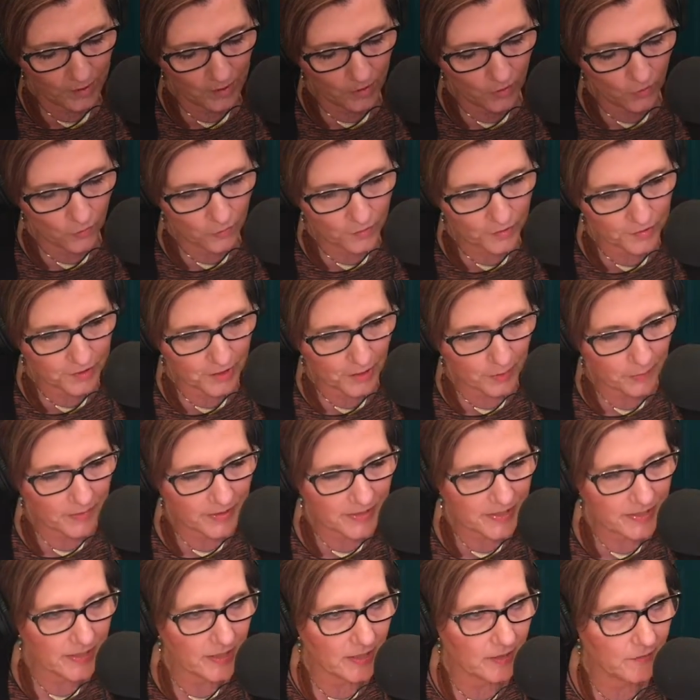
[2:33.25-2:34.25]
know that they
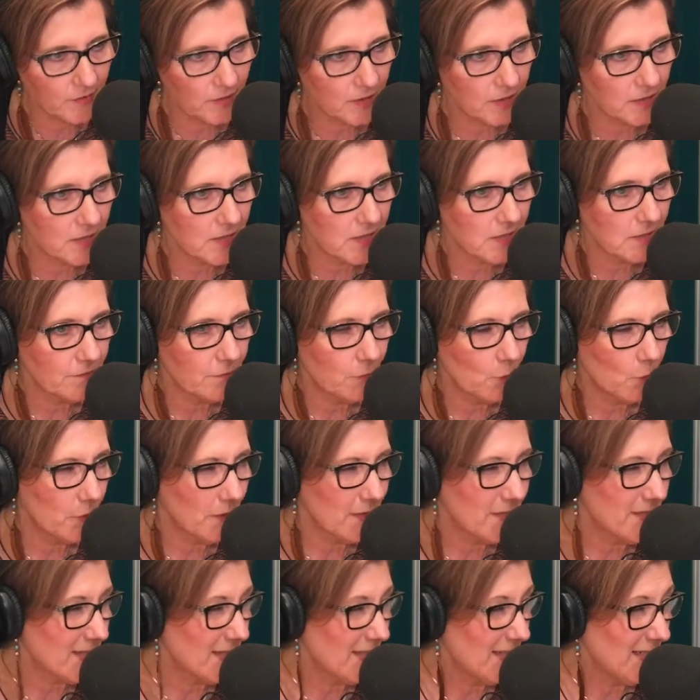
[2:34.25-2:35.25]
receive at least
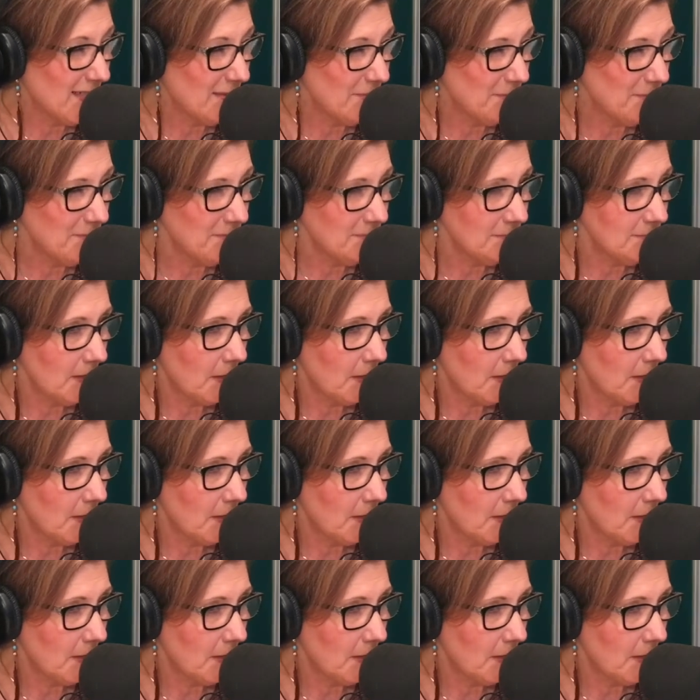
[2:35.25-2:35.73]
40-some,